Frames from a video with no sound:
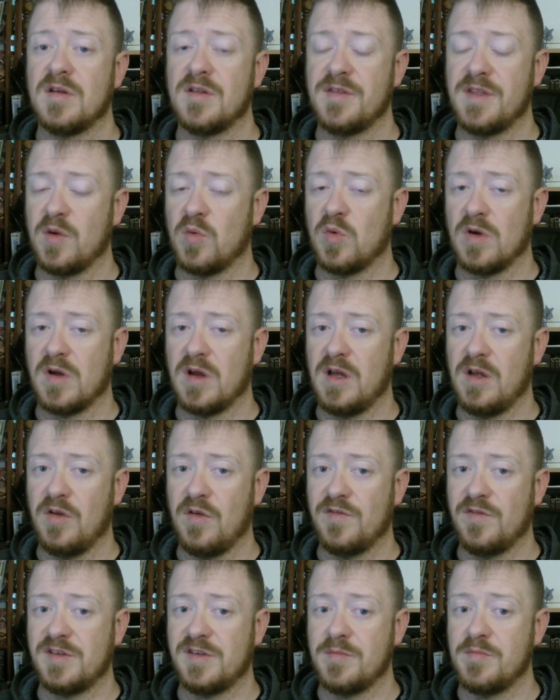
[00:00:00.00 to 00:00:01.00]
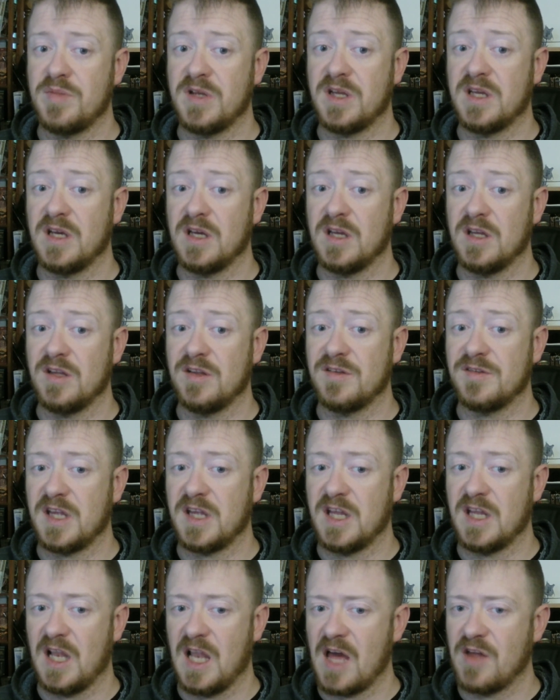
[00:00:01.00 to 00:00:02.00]
that were elves because
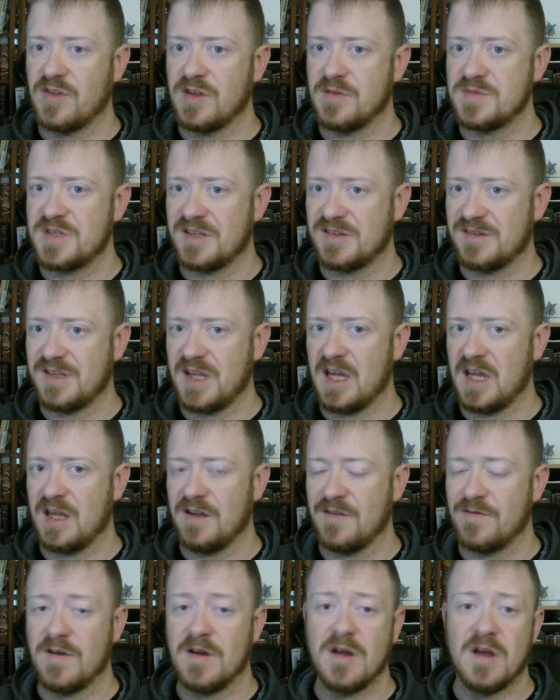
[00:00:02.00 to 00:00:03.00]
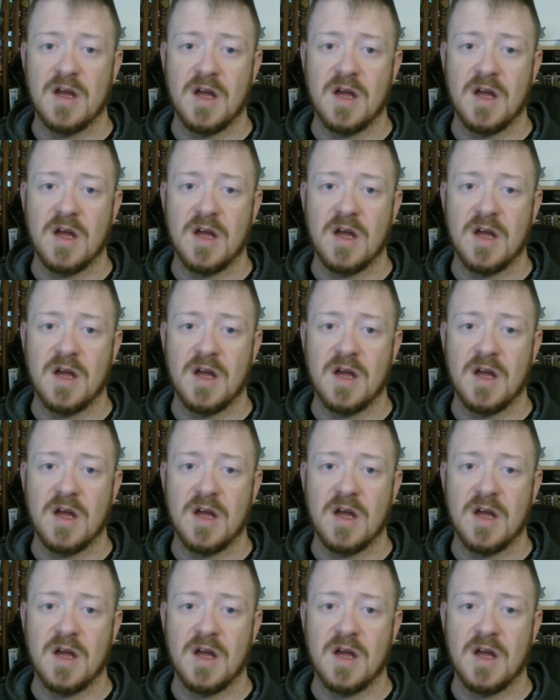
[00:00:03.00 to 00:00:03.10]
it allowed them to save